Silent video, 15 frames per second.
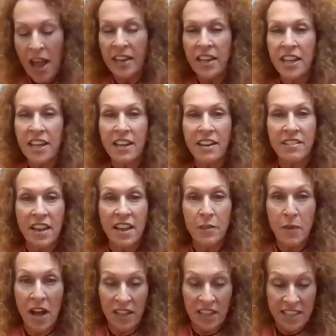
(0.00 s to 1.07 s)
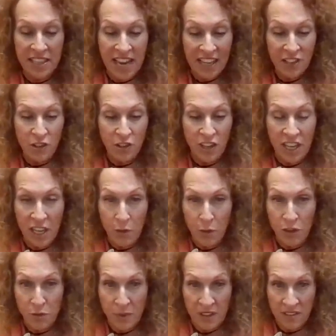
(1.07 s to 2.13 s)
And he is a polydactyl kitty,
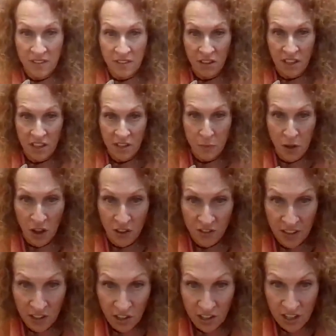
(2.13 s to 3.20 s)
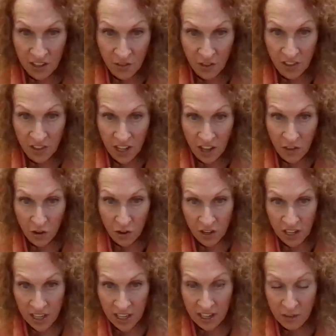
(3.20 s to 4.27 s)
which means look at his paws, they look different than
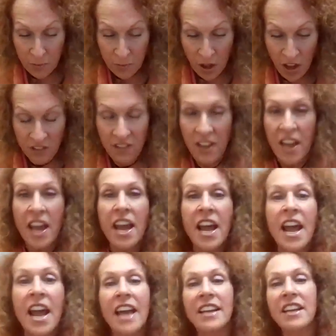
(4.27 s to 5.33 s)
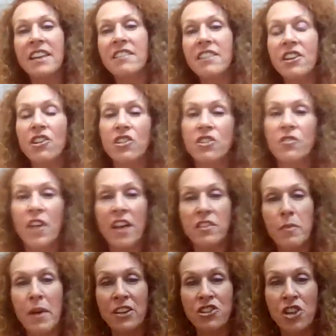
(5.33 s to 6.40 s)
other kitties' paws. And he's here as
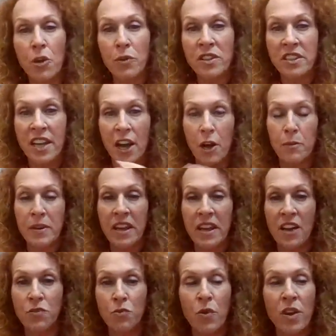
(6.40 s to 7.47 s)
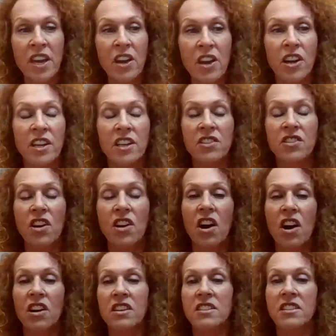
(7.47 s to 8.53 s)
my show and tell because we are going to
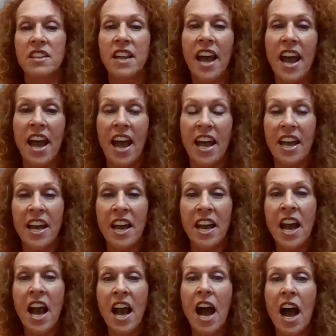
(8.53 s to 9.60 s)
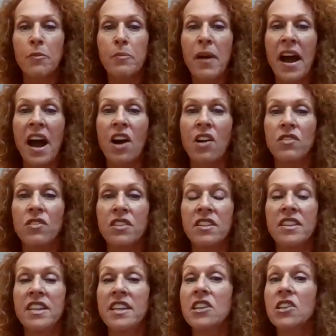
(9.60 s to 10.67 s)
talk today about
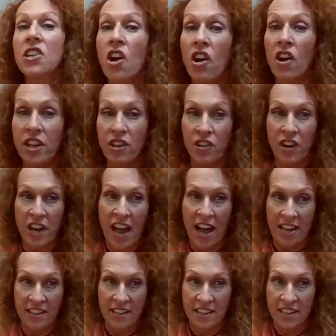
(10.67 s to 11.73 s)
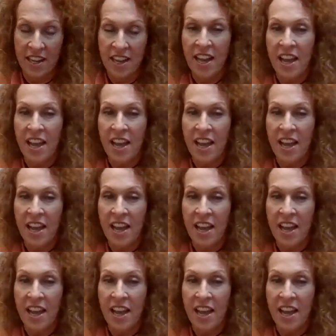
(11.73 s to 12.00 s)
declawing your cat.